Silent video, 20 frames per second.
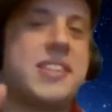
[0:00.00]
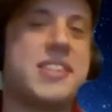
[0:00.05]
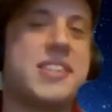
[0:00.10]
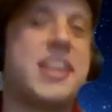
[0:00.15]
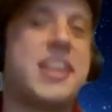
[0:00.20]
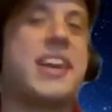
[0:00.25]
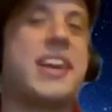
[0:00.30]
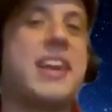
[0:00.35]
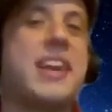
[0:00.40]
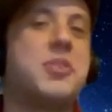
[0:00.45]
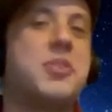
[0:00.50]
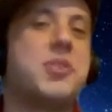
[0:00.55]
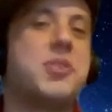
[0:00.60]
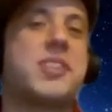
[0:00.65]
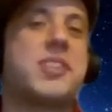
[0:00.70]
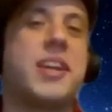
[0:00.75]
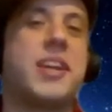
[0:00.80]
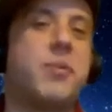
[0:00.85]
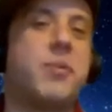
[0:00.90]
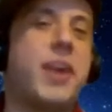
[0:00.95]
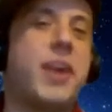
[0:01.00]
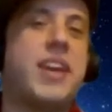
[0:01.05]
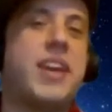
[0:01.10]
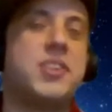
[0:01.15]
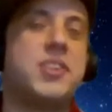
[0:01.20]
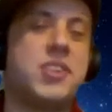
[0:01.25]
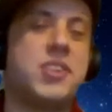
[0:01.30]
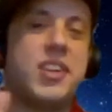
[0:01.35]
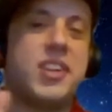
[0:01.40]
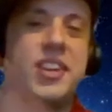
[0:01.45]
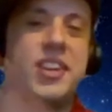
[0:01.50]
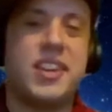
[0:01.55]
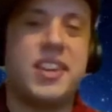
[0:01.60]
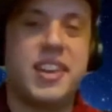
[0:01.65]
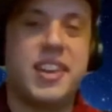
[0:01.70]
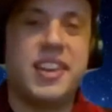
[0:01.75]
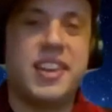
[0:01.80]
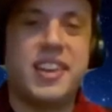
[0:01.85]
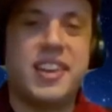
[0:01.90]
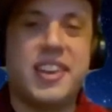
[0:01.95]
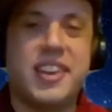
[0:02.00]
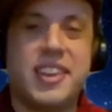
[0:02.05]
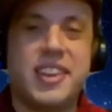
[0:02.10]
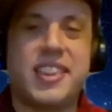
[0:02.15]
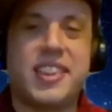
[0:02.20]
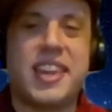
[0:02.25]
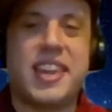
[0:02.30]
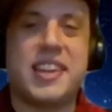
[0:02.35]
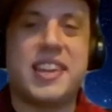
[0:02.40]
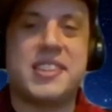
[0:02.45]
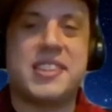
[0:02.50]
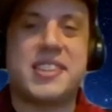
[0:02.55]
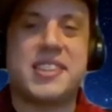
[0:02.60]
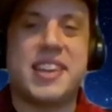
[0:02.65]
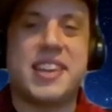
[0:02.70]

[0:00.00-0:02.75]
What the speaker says: that's like an interesting range of things.